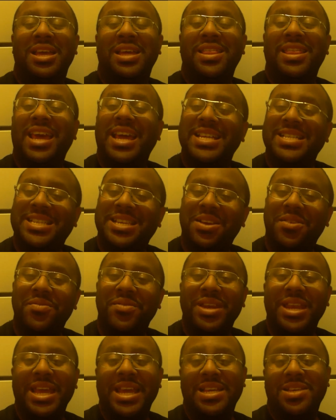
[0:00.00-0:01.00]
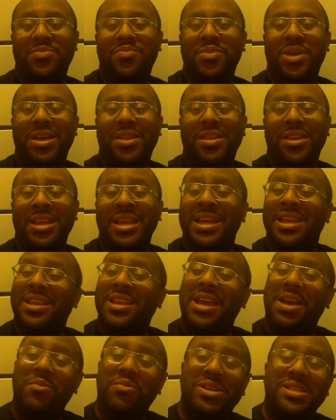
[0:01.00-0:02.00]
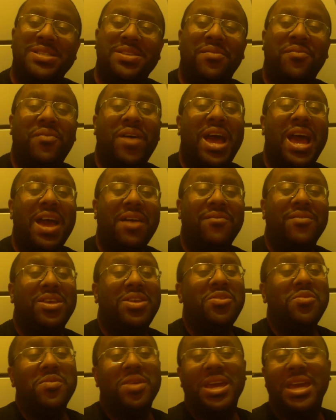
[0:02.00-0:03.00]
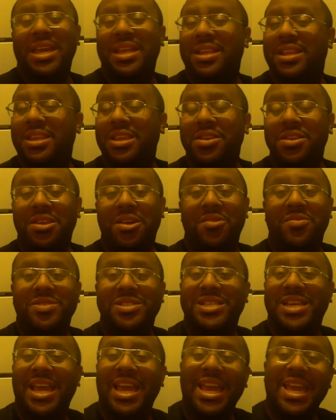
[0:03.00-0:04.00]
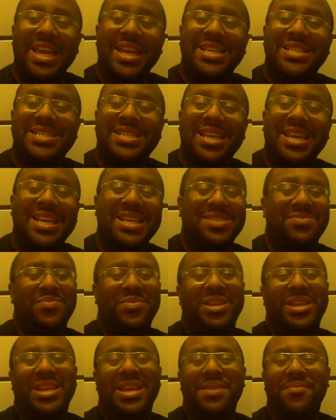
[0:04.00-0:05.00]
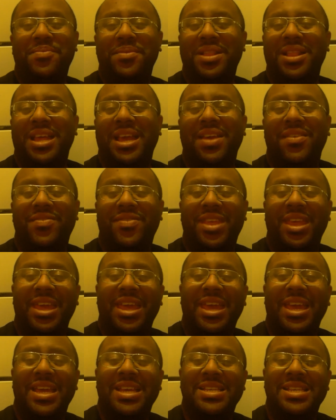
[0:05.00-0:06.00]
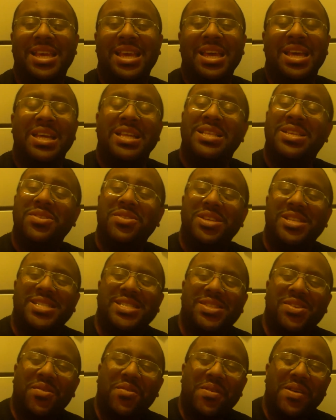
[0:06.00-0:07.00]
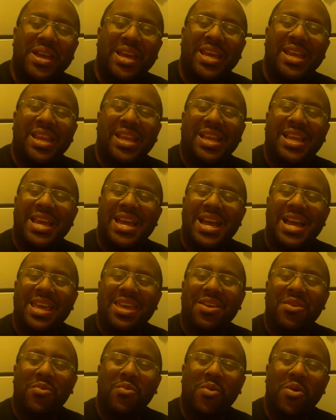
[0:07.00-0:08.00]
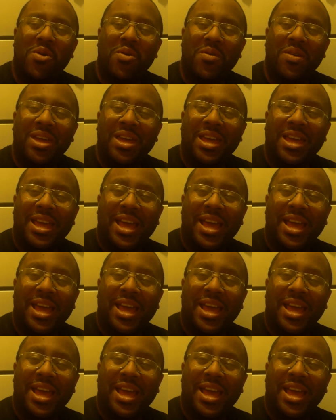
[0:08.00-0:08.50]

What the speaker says: That's your niche, brother. Now with Survivor, you can, you know, change things, manipulate things, do the story any kind you want.